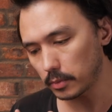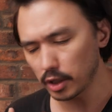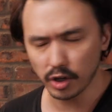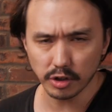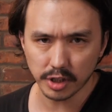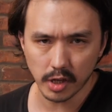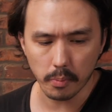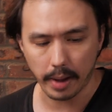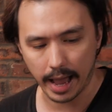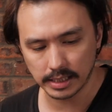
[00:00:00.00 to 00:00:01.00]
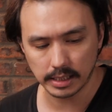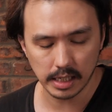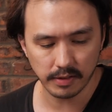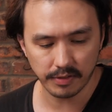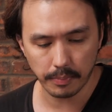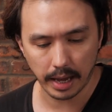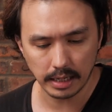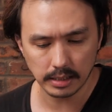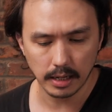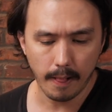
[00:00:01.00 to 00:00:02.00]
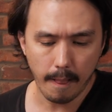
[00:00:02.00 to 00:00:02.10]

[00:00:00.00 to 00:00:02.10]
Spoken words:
not just the opacity of the paint,